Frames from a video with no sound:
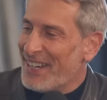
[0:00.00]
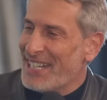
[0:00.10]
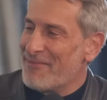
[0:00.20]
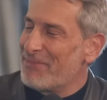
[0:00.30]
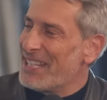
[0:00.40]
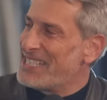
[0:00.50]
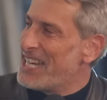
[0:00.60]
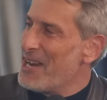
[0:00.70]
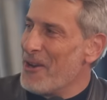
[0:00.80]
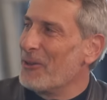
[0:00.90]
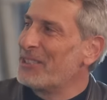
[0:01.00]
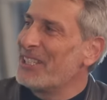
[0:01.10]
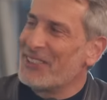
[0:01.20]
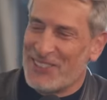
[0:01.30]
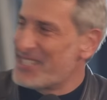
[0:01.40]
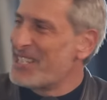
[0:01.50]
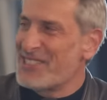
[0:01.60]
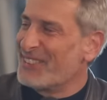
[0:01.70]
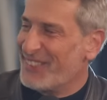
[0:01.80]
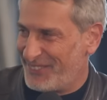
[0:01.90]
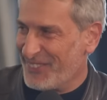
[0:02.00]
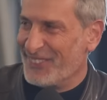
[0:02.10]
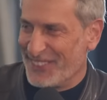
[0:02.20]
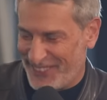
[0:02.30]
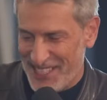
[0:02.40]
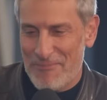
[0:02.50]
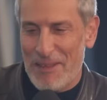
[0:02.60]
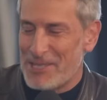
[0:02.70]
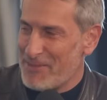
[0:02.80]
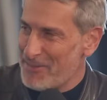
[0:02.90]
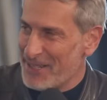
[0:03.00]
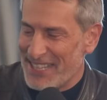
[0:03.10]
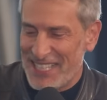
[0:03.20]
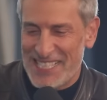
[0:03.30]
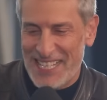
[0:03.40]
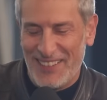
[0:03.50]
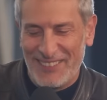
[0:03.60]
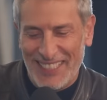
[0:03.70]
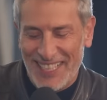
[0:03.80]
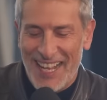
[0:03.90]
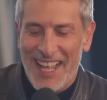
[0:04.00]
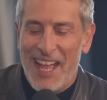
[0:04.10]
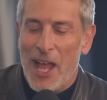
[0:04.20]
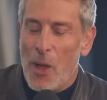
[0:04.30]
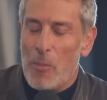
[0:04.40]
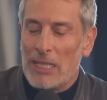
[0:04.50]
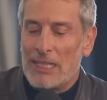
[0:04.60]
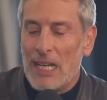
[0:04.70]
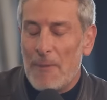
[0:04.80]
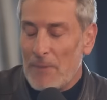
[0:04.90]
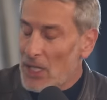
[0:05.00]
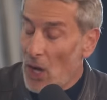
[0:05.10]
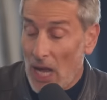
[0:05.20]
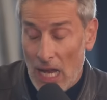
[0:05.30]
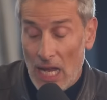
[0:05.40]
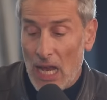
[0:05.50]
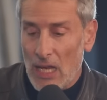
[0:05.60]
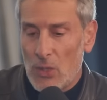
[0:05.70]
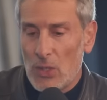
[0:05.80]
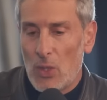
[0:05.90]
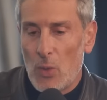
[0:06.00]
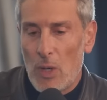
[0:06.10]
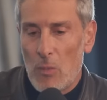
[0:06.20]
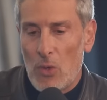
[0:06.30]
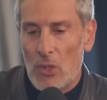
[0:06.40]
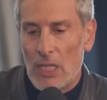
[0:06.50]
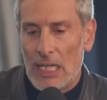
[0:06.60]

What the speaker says: find a place in any hotel because it's all the full displaced people at this time. But no, I couldn't agree more.